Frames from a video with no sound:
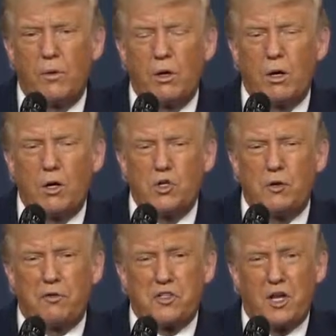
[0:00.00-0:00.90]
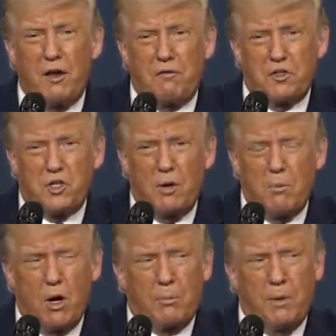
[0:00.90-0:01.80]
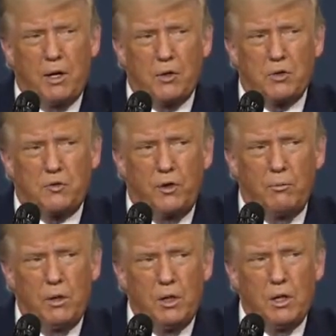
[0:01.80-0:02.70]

Our chief of staff is here, Mark Meadows, from